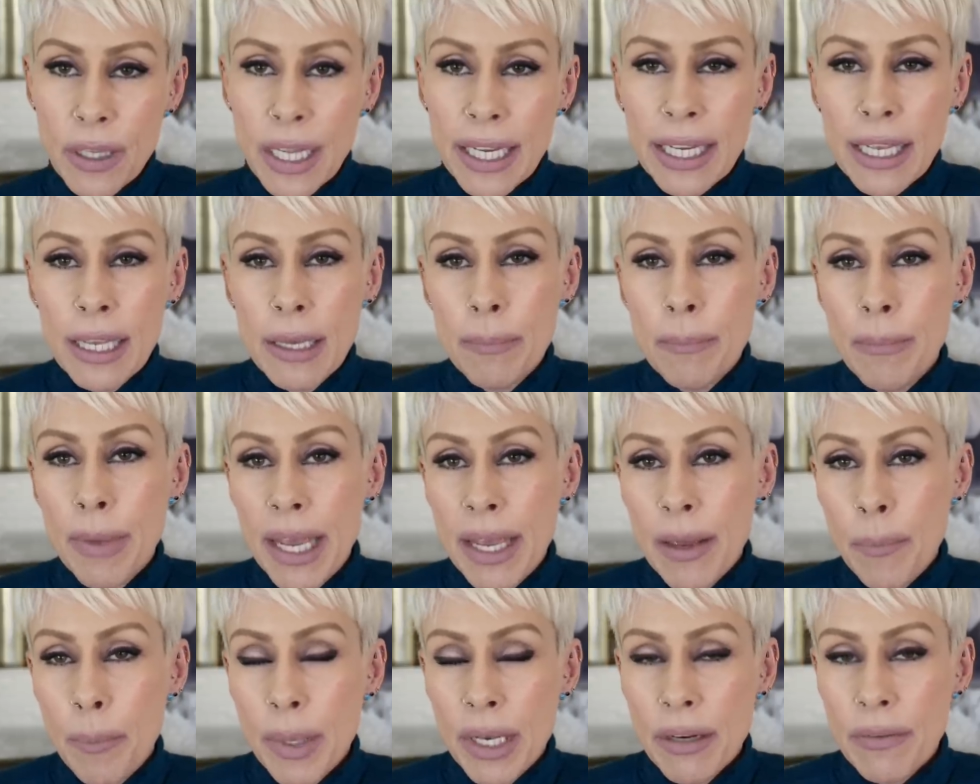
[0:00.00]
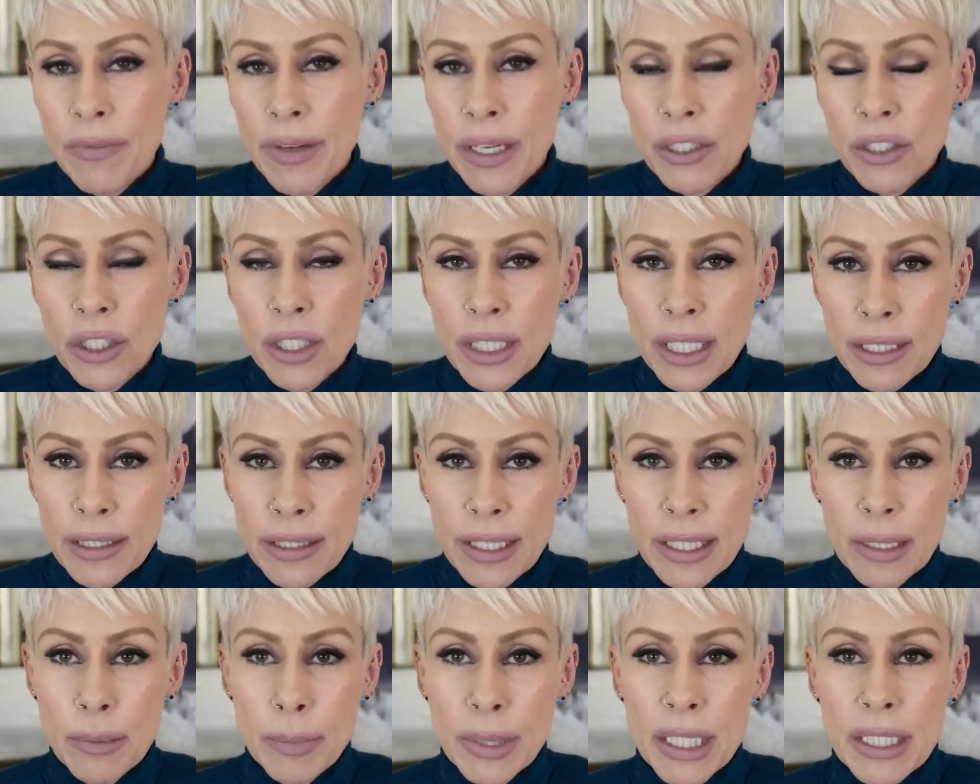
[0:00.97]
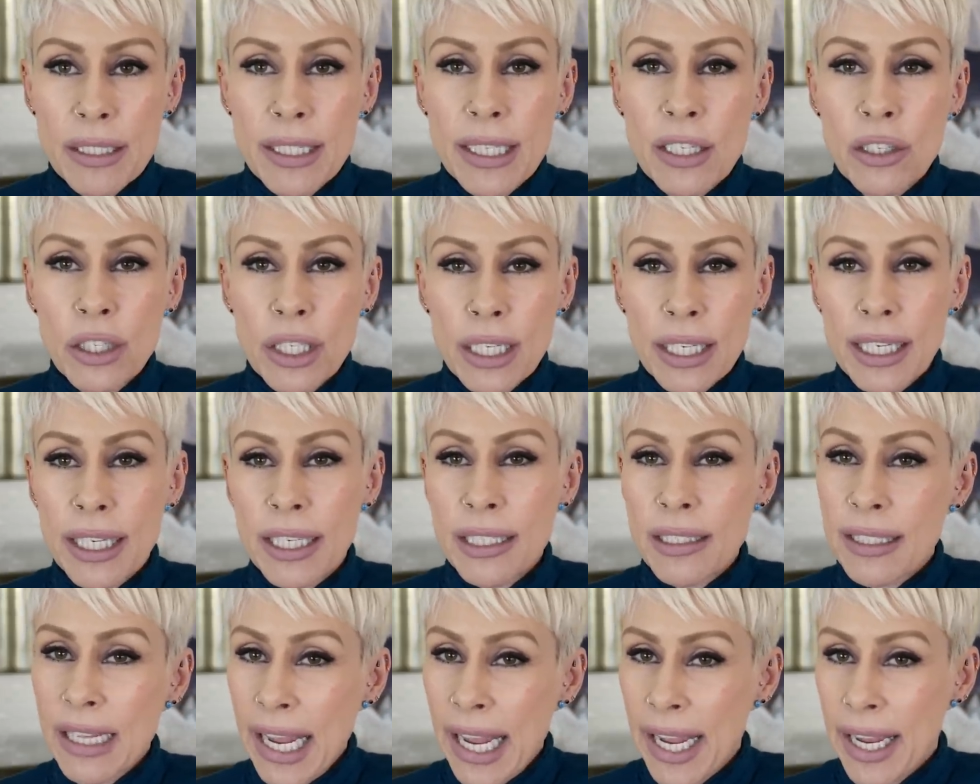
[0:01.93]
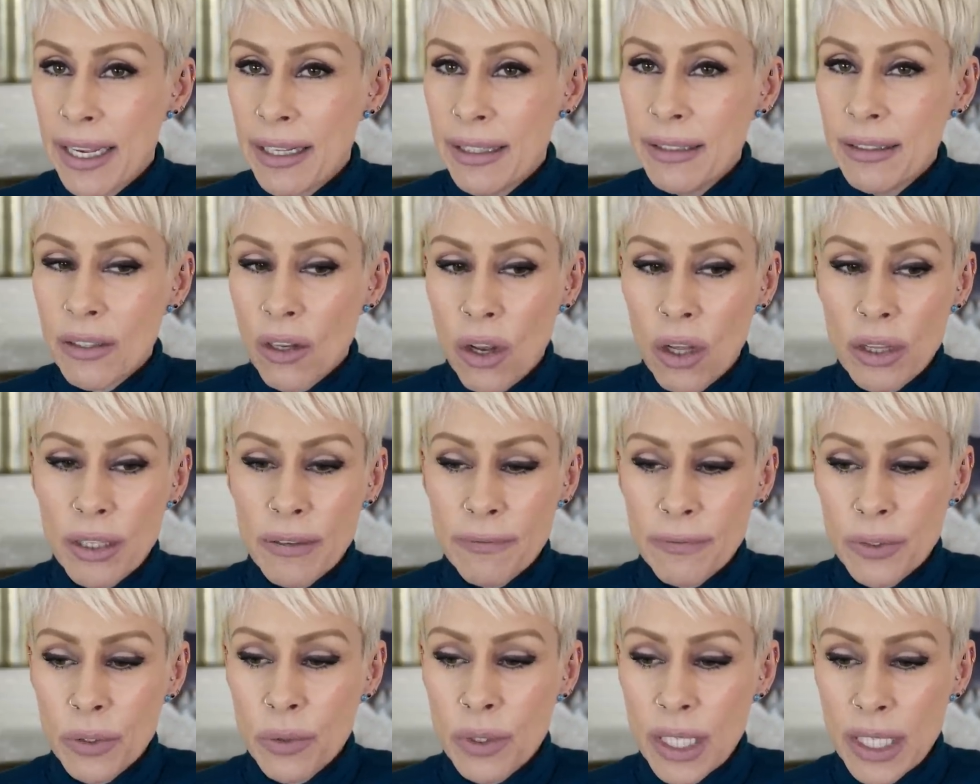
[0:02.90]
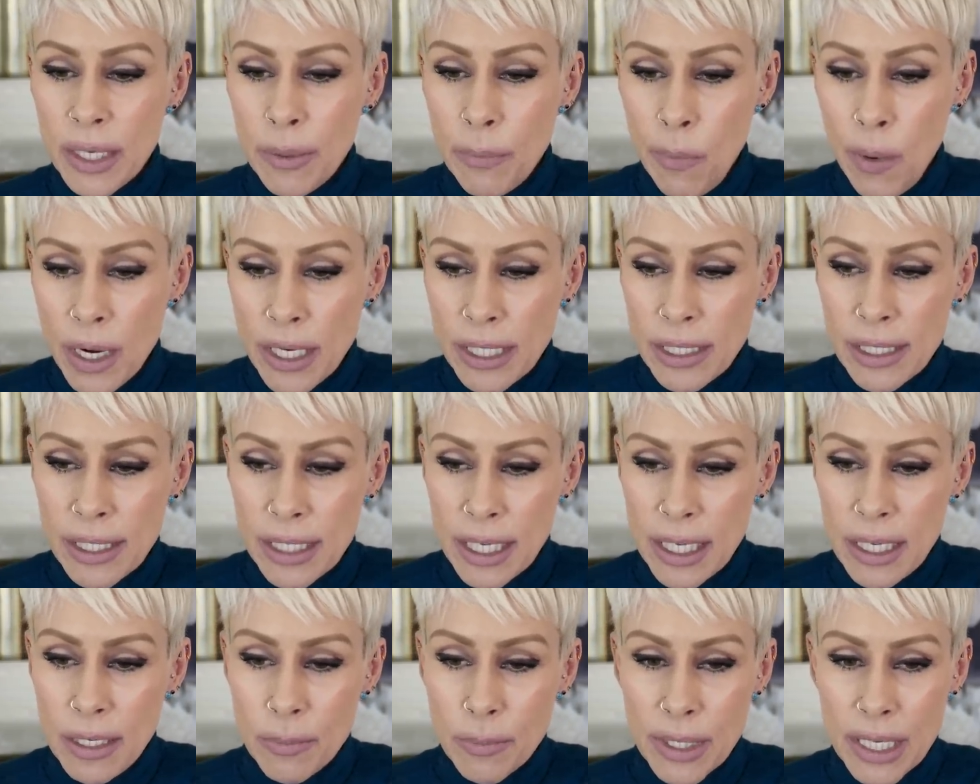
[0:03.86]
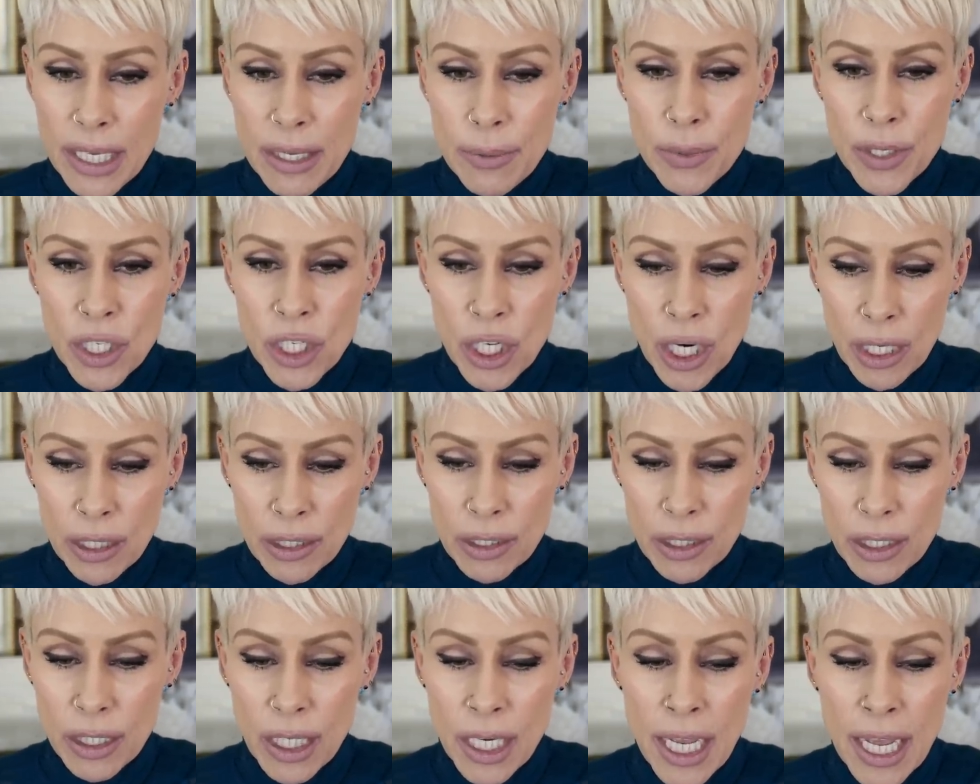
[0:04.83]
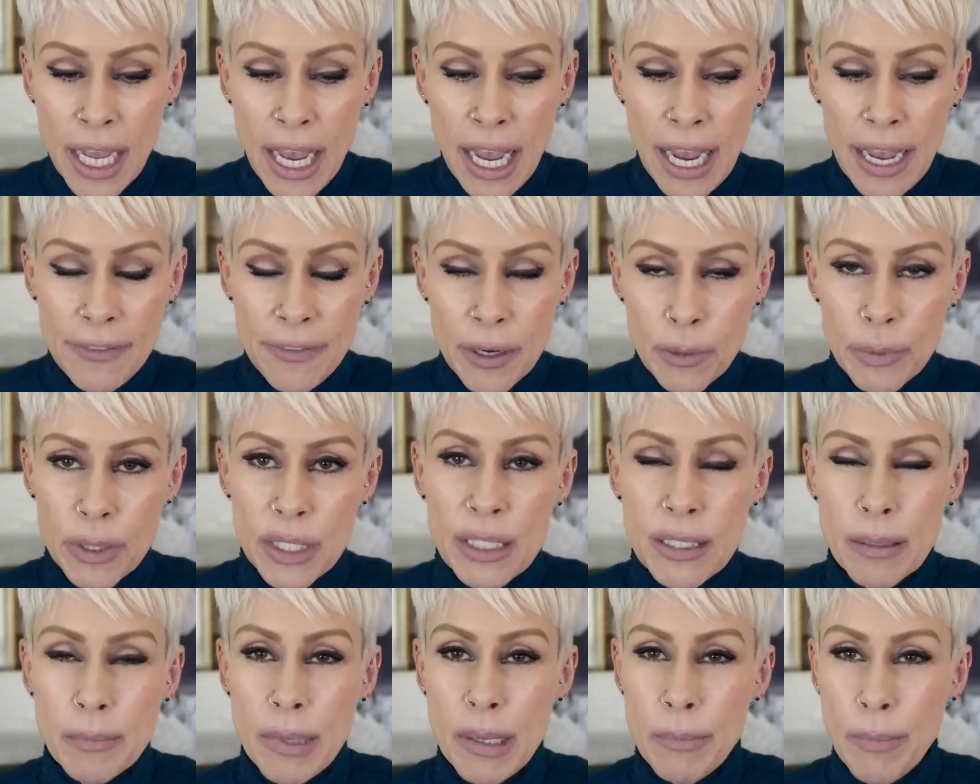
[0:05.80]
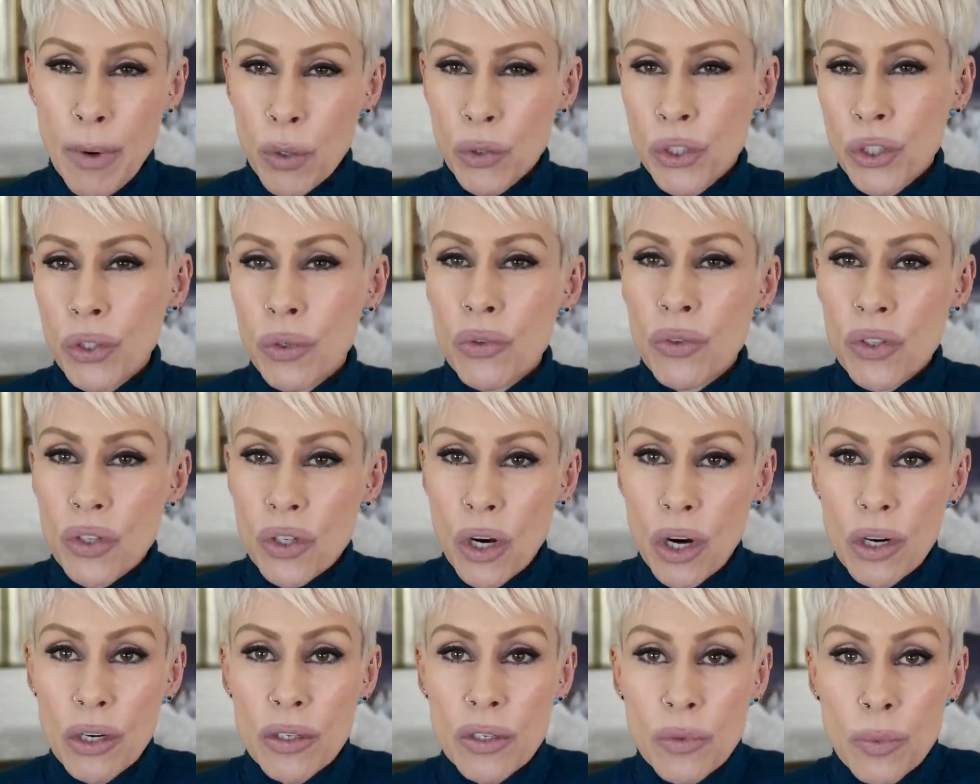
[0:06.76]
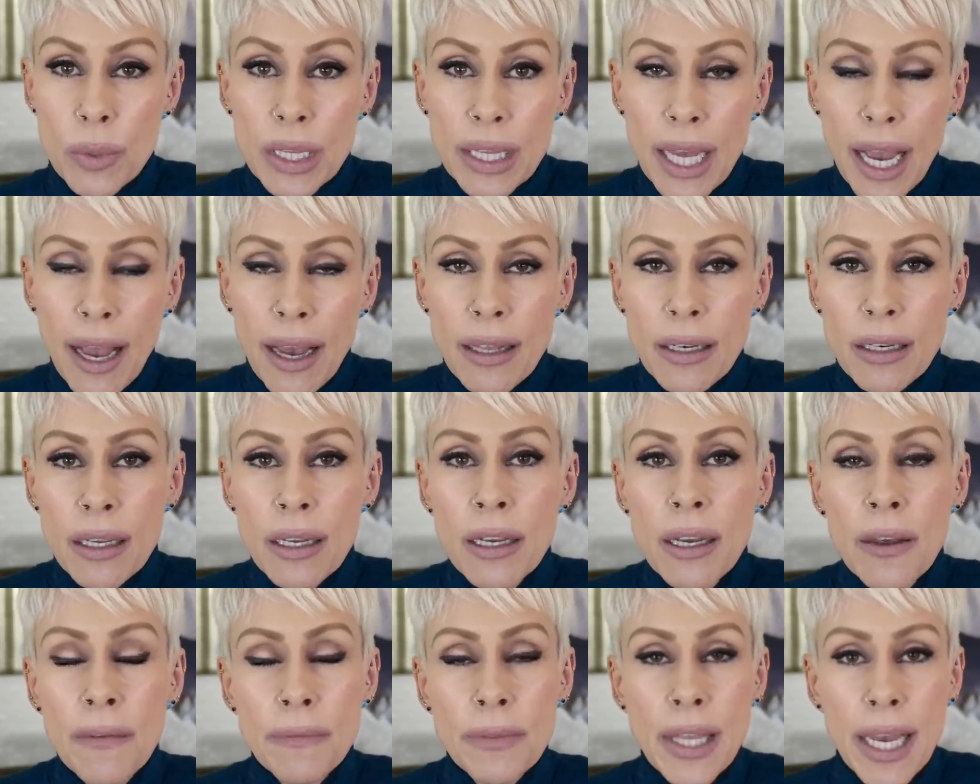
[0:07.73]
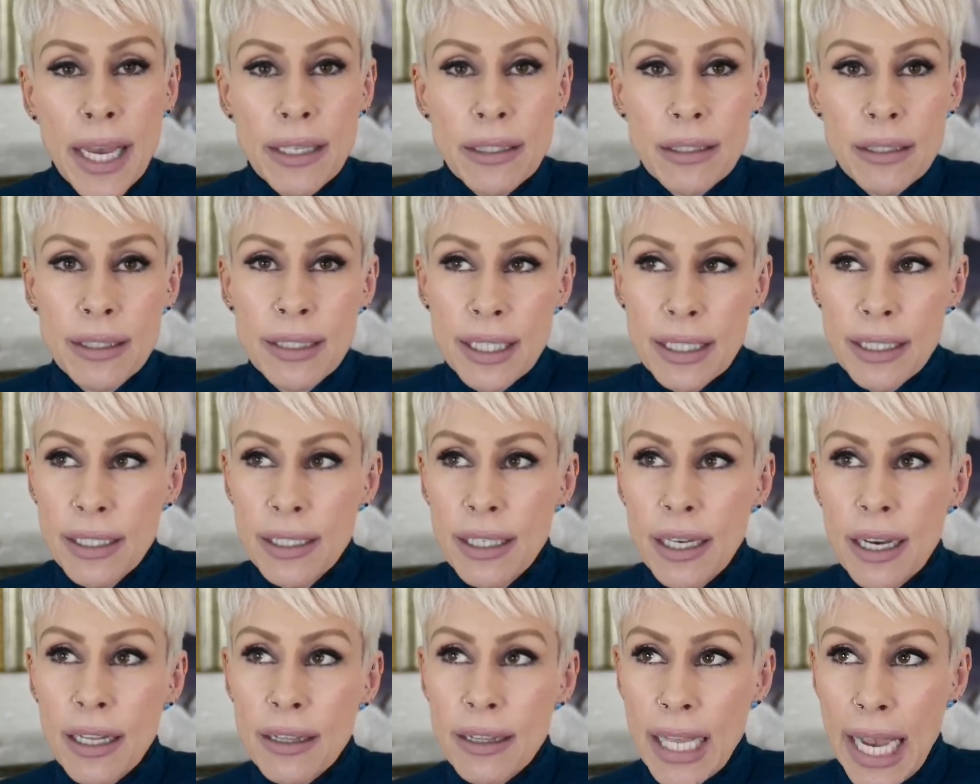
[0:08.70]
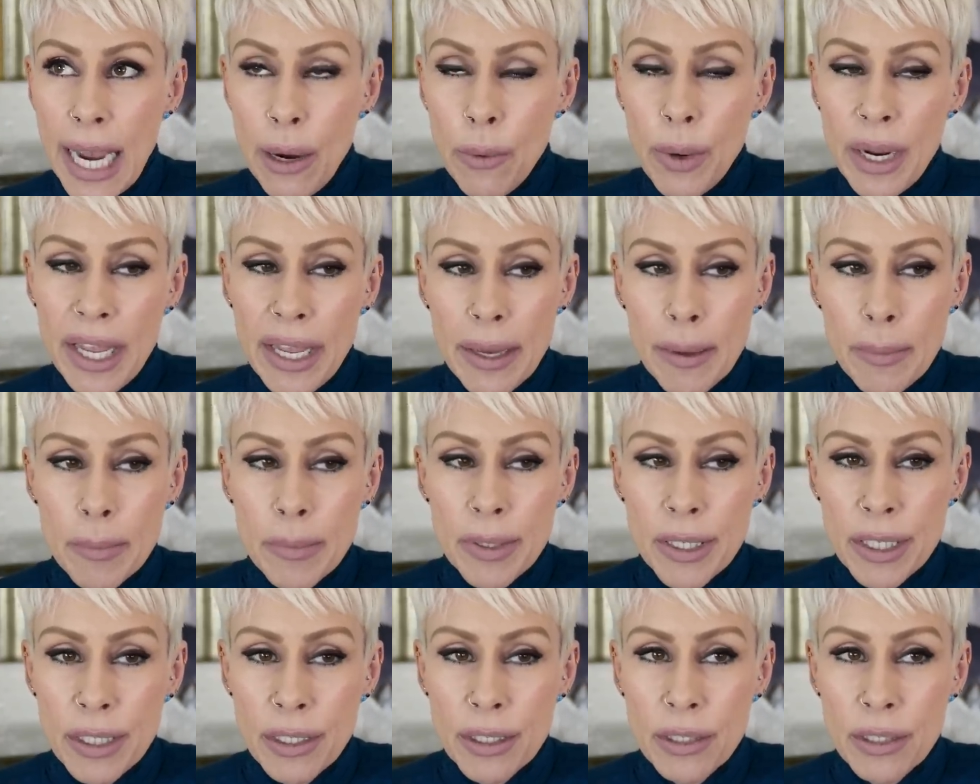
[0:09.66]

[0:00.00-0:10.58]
like he may have been a vegetarian because he couldn't get his hands on the food that he wanted to eat when he was younger. And there were some emotional scars with that that didn't allow him